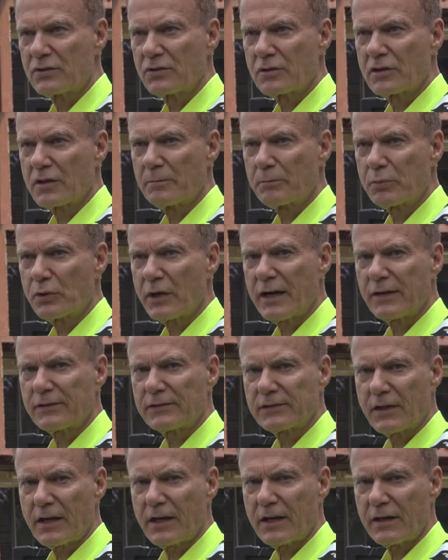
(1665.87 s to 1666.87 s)
to
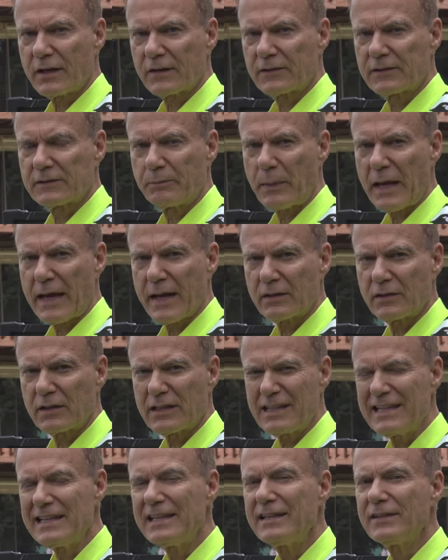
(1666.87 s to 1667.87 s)
compress and expand
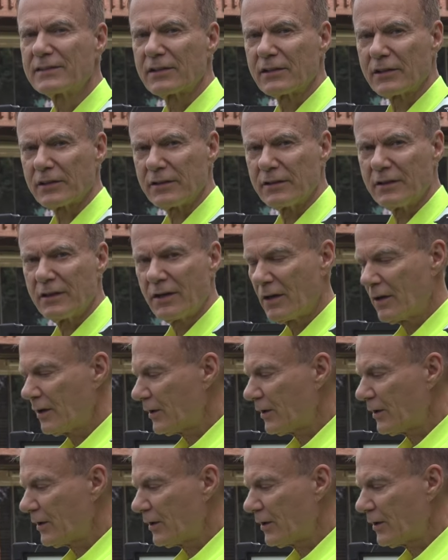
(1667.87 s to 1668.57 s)
easily.